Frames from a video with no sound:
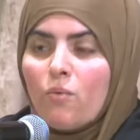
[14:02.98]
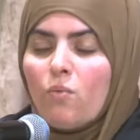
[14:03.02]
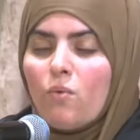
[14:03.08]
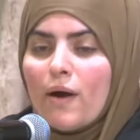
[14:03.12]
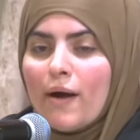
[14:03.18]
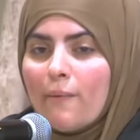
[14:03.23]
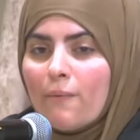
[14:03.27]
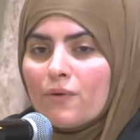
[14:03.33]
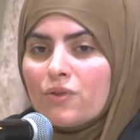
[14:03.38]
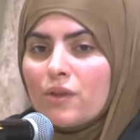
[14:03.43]

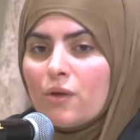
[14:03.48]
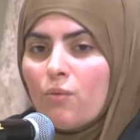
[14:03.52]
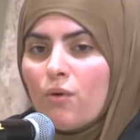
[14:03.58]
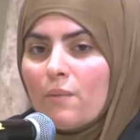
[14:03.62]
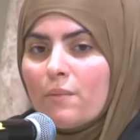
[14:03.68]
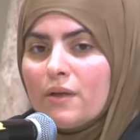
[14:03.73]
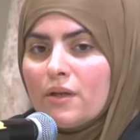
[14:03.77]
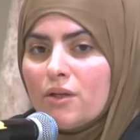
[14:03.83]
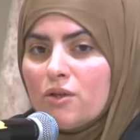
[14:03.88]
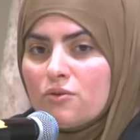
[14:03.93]
what would the
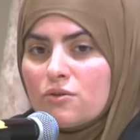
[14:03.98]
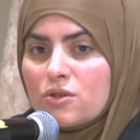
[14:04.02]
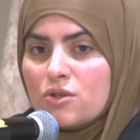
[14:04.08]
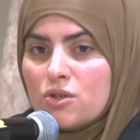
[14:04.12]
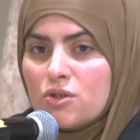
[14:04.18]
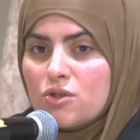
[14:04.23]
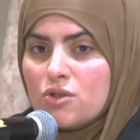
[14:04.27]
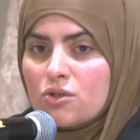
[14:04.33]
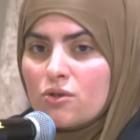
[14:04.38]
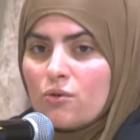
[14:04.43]
woman used to
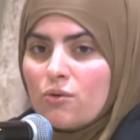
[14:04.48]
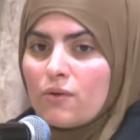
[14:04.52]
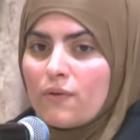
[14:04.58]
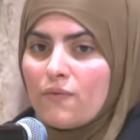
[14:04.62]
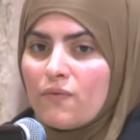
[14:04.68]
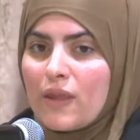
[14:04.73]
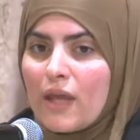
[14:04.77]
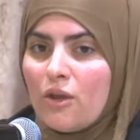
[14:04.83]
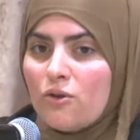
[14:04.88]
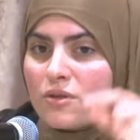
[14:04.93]
do?
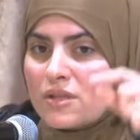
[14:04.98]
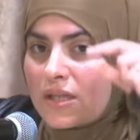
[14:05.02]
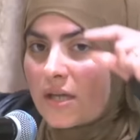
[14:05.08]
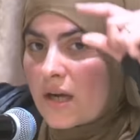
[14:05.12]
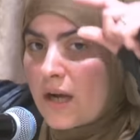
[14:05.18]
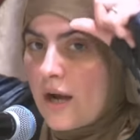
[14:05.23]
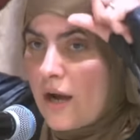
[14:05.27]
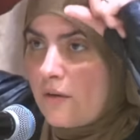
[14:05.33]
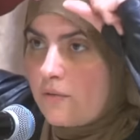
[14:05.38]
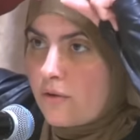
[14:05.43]
They used to
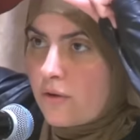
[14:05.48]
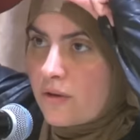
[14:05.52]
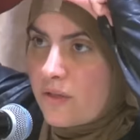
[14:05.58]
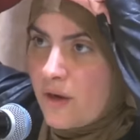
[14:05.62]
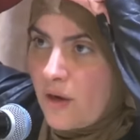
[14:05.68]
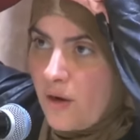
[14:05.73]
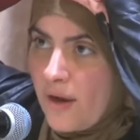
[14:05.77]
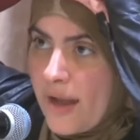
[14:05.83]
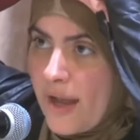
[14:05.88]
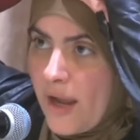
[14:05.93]
cover
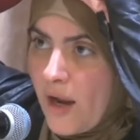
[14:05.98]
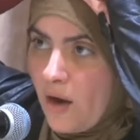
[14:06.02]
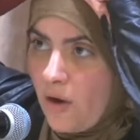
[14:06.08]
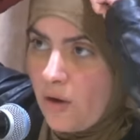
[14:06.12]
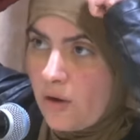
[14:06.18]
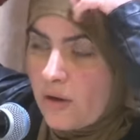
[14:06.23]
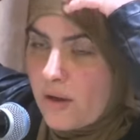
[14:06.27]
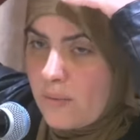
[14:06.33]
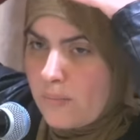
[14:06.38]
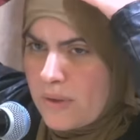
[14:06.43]
their
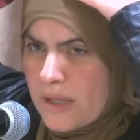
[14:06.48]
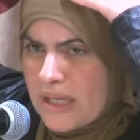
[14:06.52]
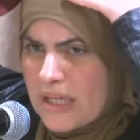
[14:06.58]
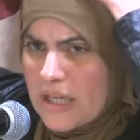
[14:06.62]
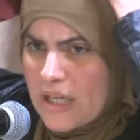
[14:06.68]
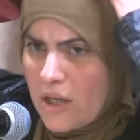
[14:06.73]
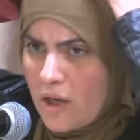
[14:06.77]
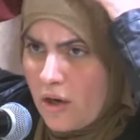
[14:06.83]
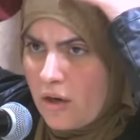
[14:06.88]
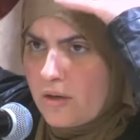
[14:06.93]
hair a bit
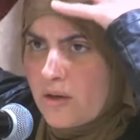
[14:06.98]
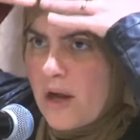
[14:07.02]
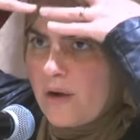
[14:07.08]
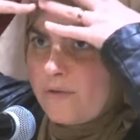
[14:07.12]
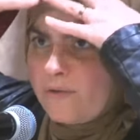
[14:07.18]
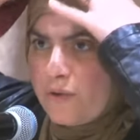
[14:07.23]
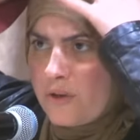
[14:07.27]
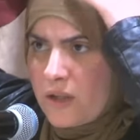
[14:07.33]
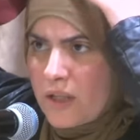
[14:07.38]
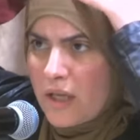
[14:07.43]
here, not
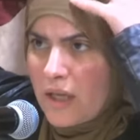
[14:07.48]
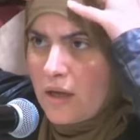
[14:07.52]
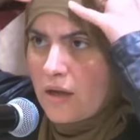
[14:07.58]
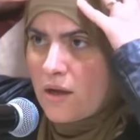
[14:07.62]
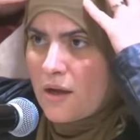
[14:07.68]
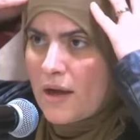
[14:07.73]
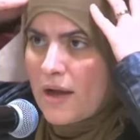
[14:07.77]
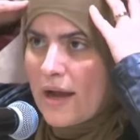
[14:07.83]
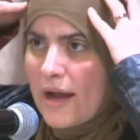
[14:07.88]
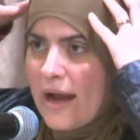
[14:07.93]
fully,
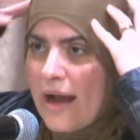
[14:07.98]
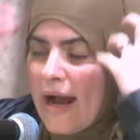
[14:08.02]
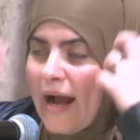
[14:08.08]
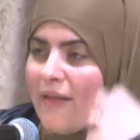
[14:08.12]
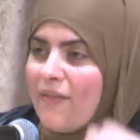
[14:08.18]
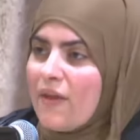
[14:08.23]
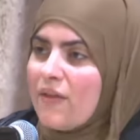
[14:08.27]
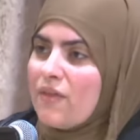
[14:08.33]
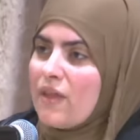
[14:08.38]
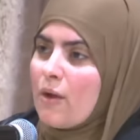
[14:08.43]

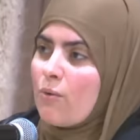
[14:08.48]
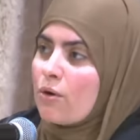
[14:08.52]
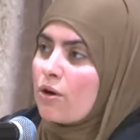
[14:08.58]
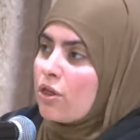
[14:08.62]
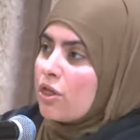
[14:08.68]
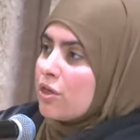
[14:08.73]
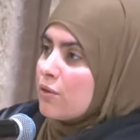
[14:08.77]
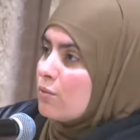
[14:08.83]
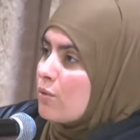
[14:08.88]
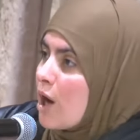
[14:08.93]
and then they would
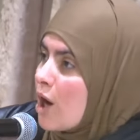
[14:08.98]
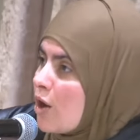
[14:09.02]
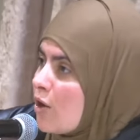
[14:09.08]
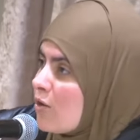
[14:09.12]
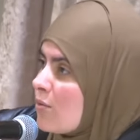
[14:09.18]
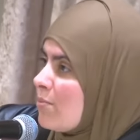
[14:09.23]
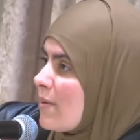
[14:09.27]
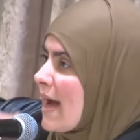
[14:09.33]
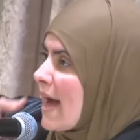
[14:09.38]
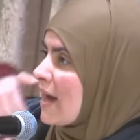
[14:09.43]

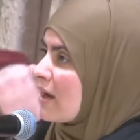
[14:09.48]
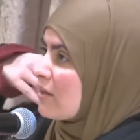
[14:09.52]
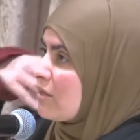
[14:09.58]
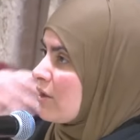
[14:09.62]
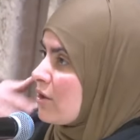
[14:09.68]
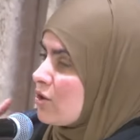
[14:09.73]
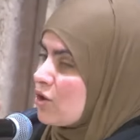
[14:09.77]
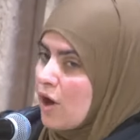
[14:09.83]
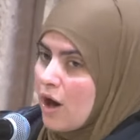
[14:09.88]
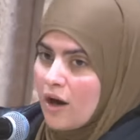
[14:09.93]
throw back
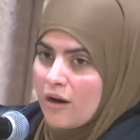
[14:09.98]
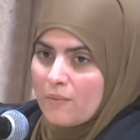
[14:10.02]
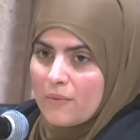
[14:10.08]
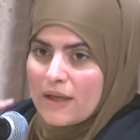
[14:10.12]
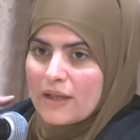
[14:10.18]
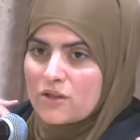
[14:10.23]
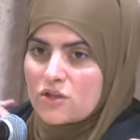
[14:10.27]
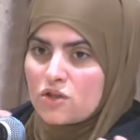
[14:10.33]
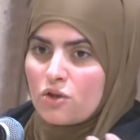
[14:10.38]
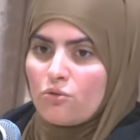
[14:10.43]
their
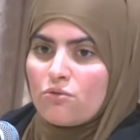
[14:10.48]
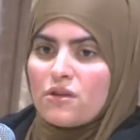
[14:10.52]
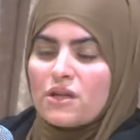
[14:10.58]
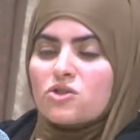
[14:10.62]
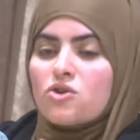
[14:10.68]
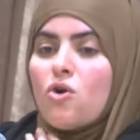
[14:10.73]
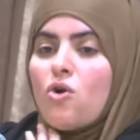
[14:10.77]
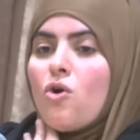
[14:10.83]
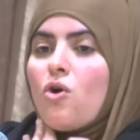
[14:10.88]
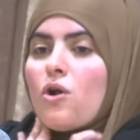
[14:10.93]
garment so
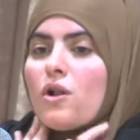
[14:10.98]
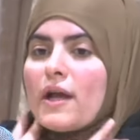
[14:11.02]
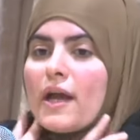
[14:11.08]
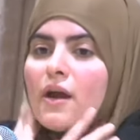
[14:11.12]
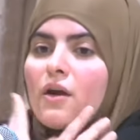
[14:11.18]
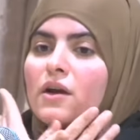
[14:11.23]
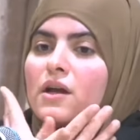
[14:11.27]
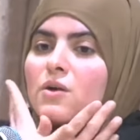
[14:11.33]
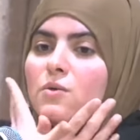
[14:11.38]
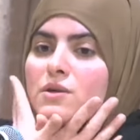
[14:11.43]
this whole
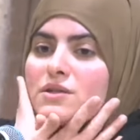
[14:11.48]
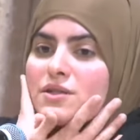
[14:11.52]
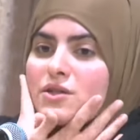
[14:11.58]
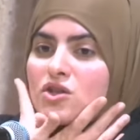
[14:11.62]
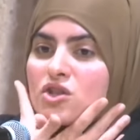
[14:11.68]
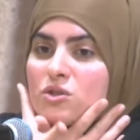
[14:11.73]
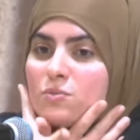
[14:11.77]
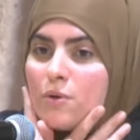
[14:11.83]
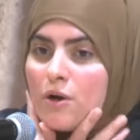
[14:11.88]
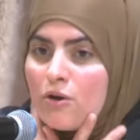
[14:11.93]
area was
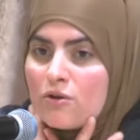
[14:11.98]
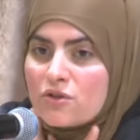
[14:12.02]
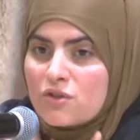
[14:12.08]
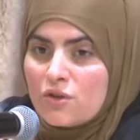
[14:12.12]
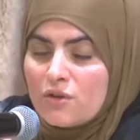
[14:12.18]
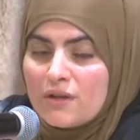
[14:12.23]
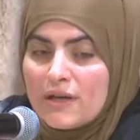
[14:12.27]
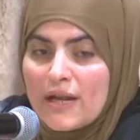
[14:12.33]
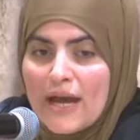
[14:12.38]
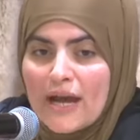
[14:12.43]
exposed.
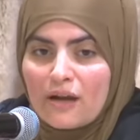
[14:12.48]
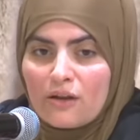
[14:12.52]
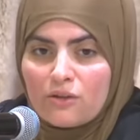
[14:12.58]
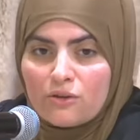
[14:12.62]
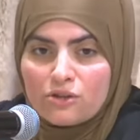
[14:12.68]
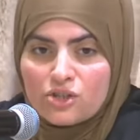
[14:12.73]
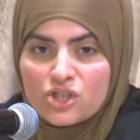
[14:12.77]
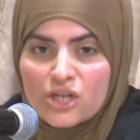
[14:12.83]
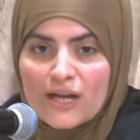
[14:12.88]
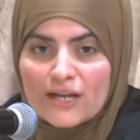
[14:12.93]
Their neck,
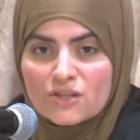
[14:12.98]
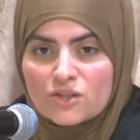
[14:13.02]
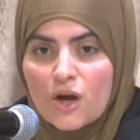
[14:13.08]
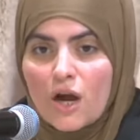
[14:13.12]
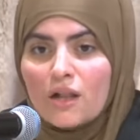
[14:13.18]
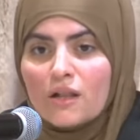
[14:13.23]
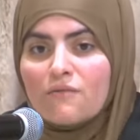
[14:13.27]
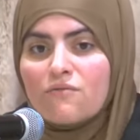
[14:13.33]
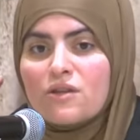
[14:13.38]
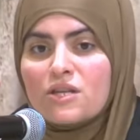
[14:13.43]
their chest,
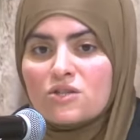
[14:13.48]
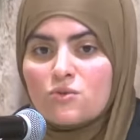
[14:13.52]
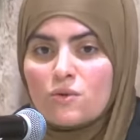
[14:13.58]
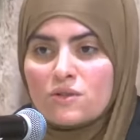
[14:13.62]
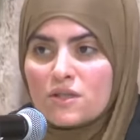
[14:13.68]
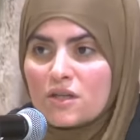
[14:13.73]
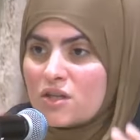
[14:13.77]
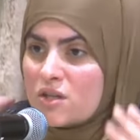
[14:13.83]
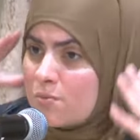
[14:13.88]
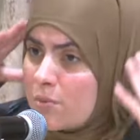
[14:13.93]
all of this
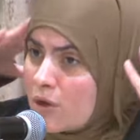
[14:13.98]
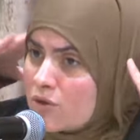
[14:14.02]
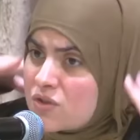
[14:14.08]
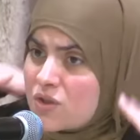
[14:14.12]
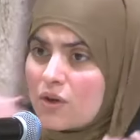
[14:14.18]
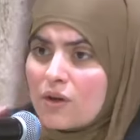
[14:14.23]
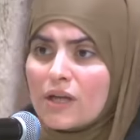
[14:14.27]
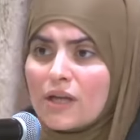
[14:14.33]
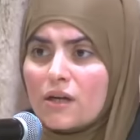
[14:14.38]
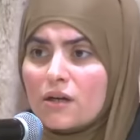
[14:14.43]
was exposed,
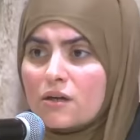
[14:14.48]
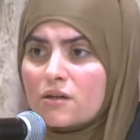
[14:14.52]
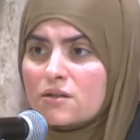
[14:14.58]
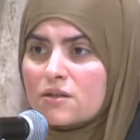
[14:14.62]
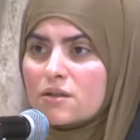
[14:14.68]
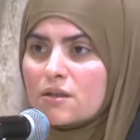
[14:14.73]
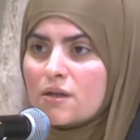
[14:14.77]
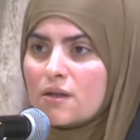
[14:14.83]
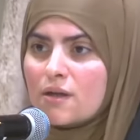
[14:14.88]
their ears.